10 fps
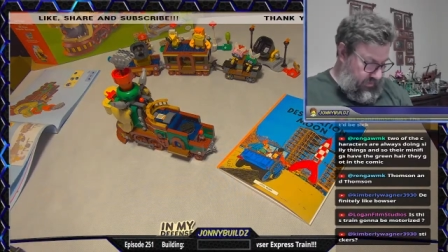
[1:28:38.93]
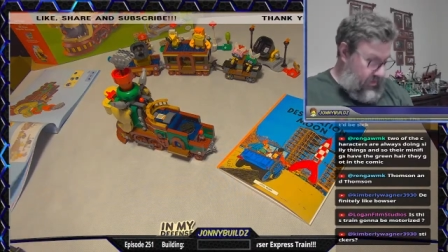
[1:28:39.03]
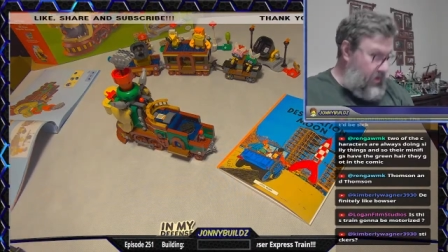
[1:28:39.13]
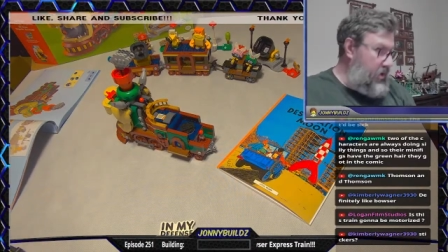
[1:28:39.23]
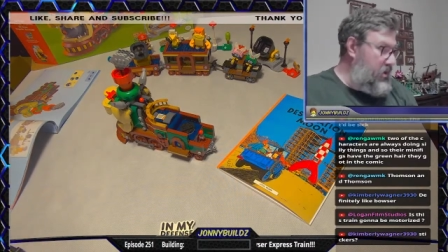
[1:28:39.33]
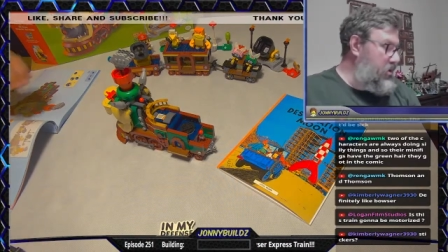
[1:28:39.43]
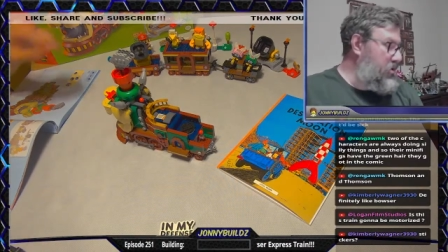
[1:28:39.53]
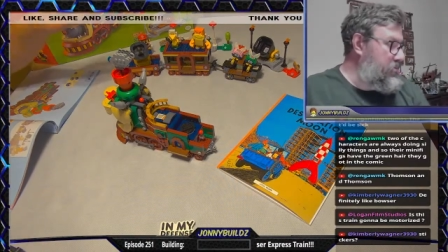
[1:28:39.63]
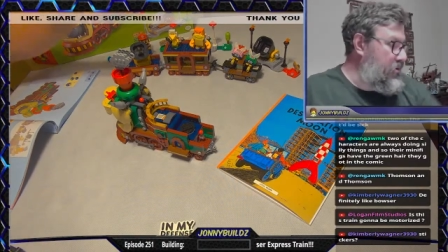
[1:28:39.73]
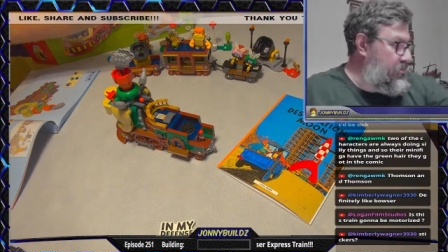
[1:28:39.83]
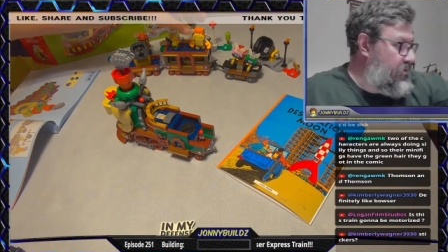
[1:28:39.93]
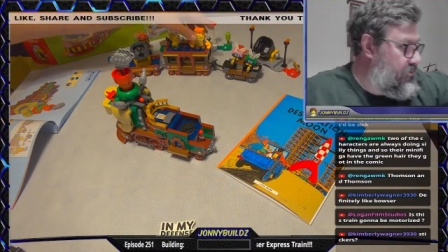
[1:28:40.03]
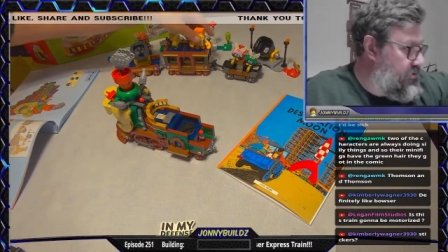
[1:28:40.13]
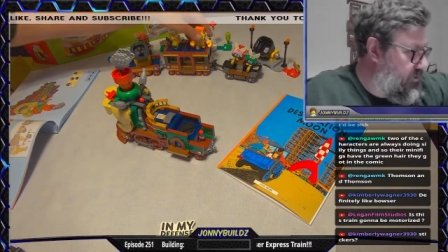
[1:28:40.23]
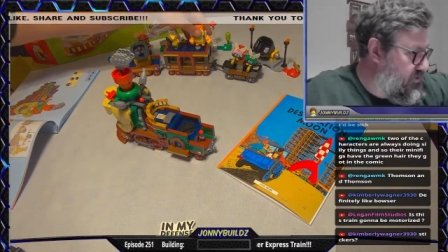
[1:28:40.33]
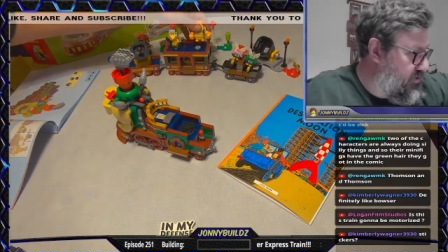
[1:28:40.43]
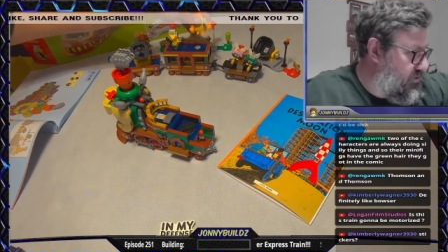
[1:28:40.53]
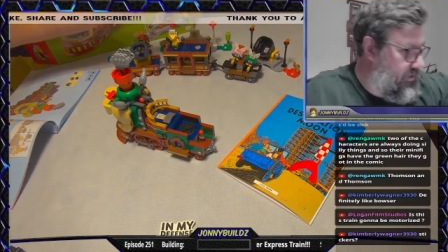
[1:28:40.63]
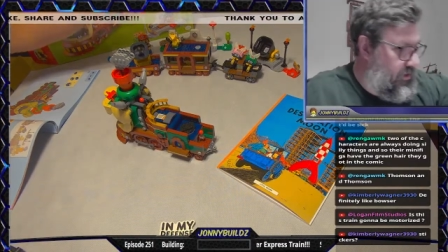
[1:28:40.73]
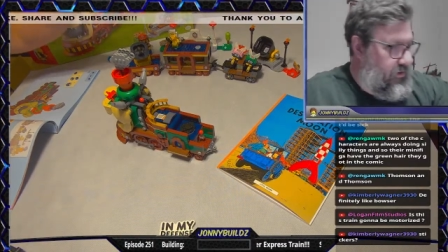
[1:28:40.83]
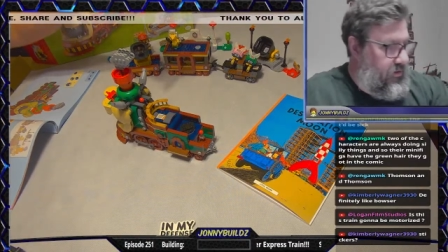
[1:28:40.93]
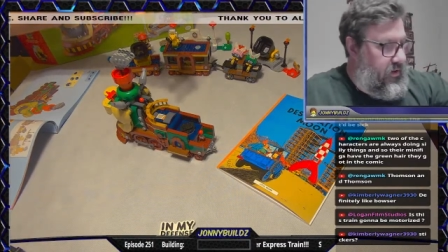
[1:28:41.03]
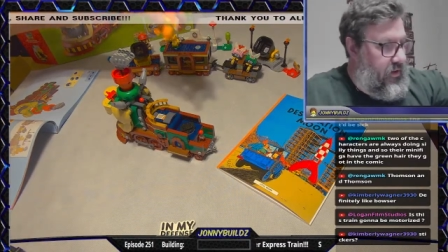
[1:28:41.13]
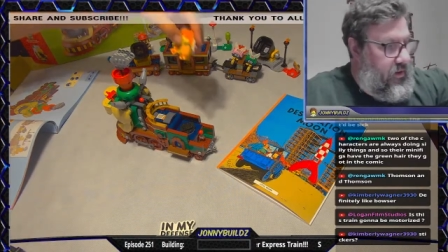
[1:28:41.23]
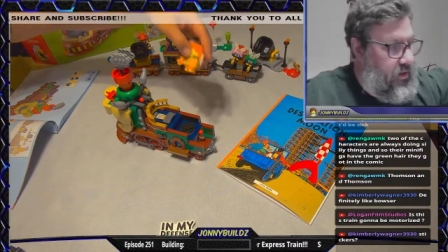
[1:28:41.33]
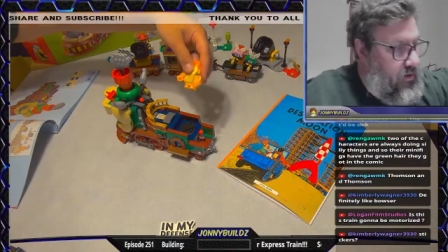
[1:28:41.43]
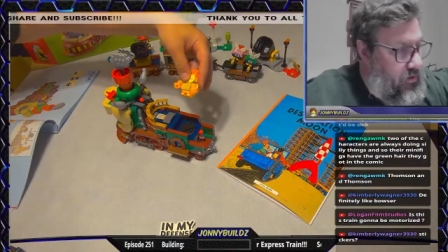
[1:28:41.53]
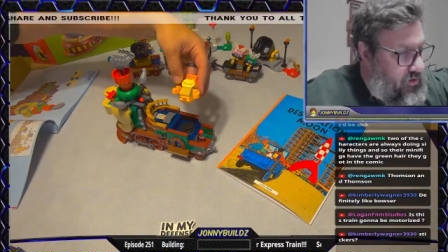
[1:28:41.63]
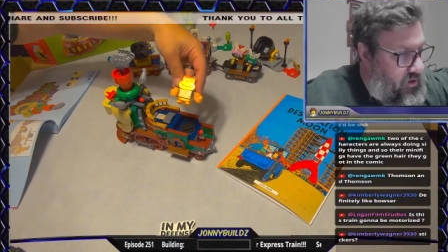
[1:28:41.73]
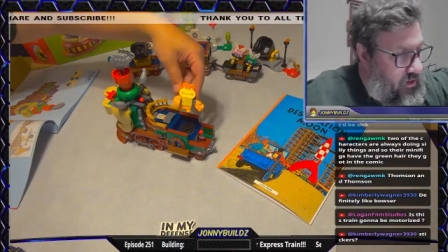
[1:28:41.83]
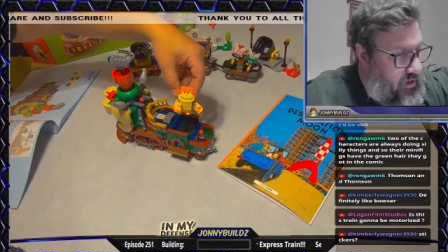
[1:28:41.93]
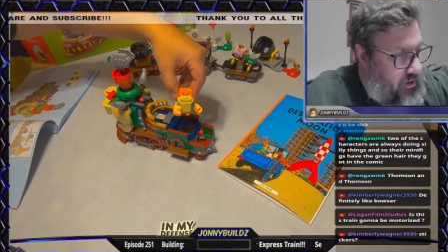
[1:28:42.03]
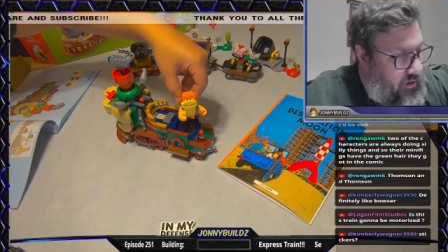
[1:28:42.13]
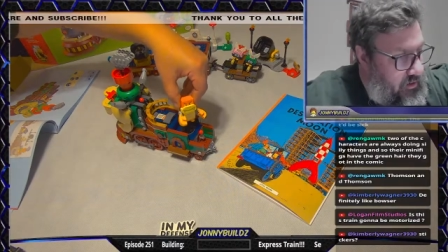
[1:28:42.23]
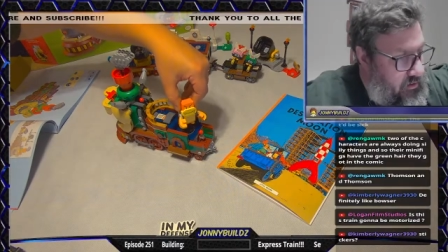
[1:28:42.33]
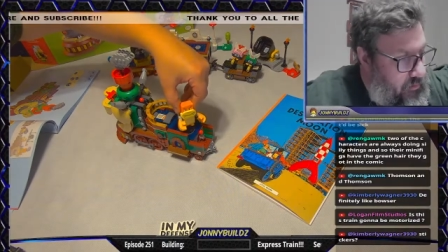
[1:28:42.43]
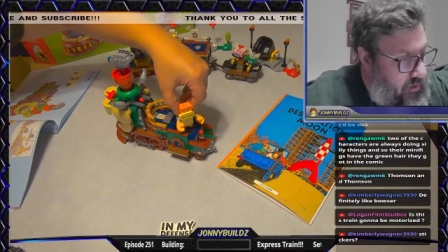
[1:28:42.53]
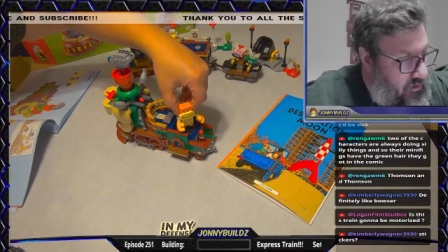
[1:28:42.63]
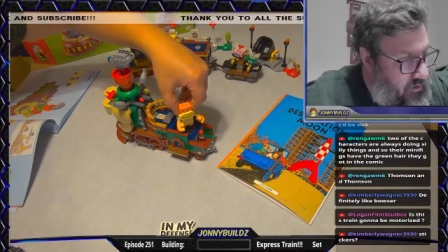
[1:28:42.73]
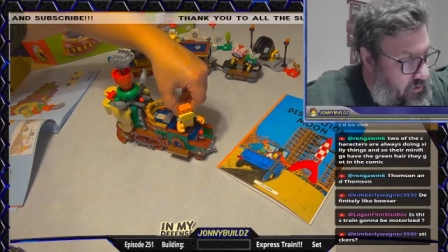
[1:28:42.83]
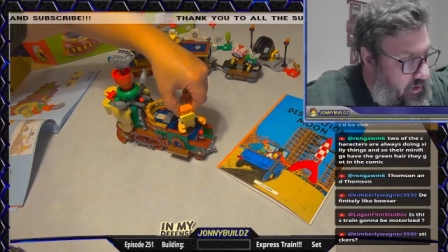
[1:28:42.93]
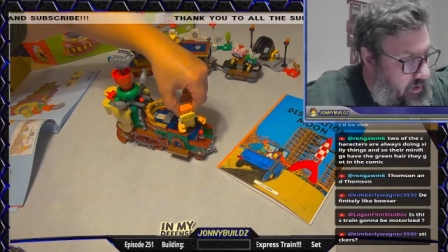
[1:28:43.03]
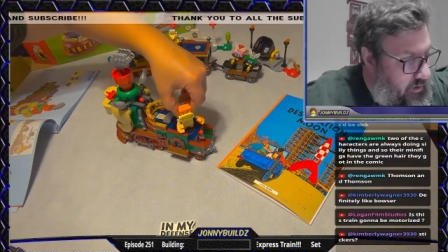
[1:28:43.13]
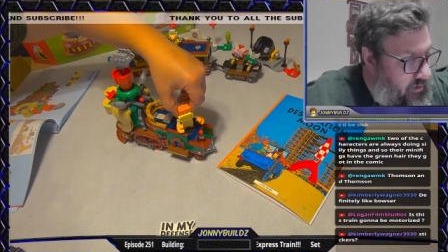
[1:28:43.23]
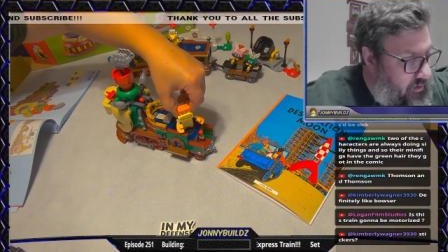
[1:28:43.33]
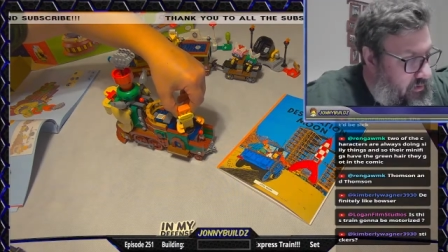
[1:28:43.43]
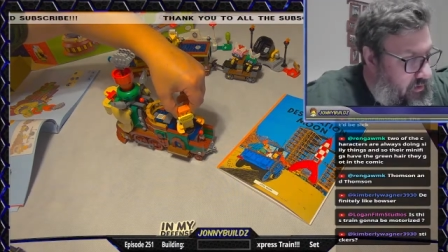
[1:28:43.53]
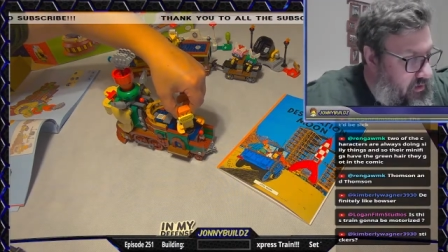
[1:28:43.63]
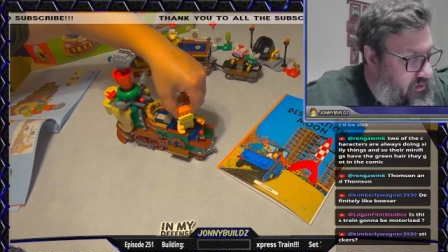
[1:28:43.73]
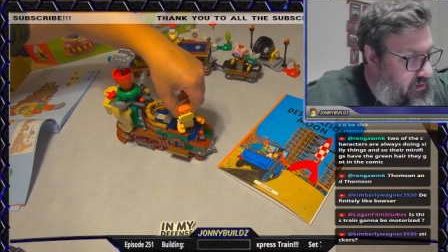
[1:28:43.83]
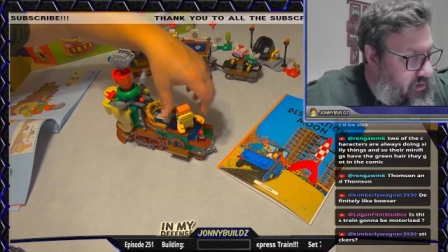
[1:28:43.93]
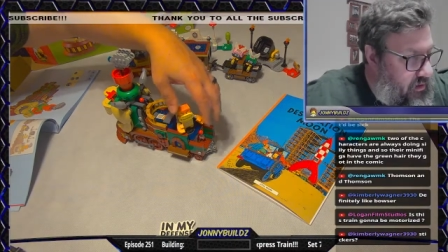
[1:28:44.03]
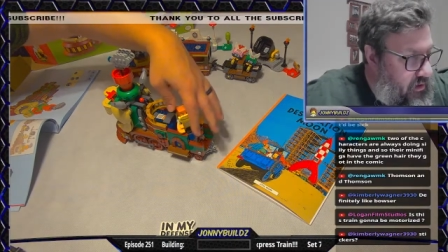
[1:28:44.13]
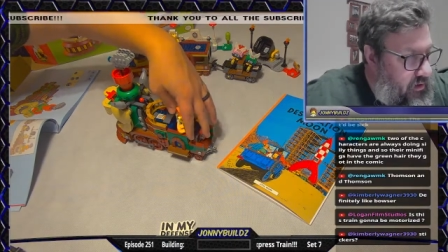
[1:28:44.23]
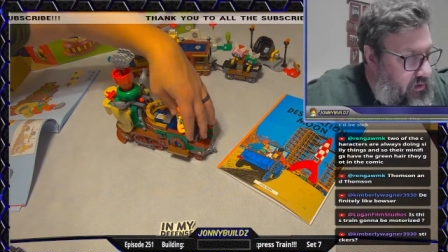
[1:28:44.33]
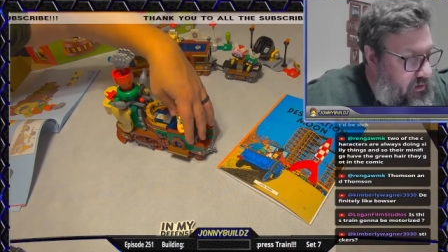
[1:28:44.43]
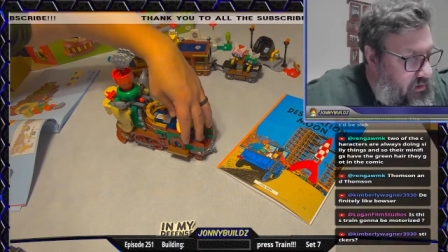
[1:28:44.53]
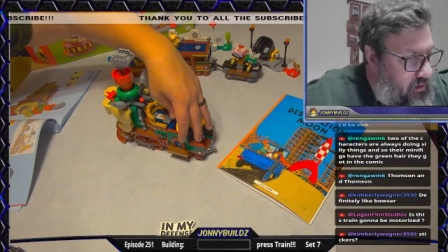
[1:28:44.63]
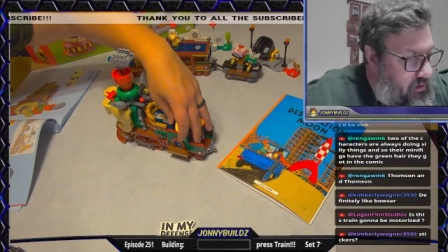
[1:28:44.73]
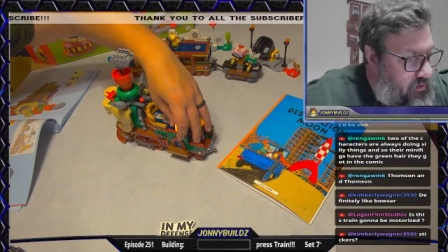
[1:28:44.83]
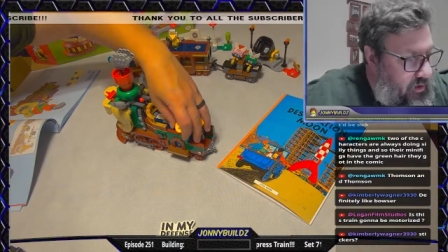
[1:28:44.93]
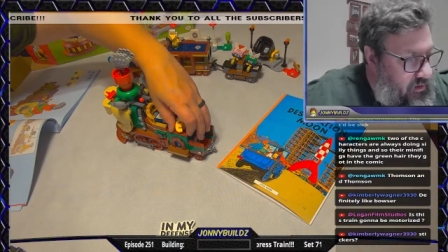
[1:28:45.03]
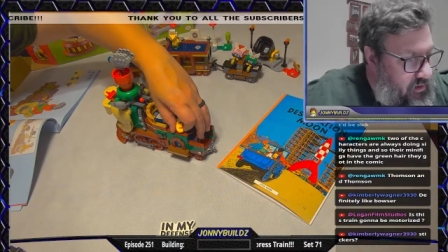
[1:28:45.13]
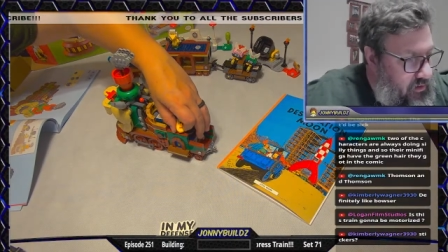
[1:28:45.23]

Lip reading: Oh, Boom Boom's supposed to go on there. Okay, he goes on here and spins around. So let's raise his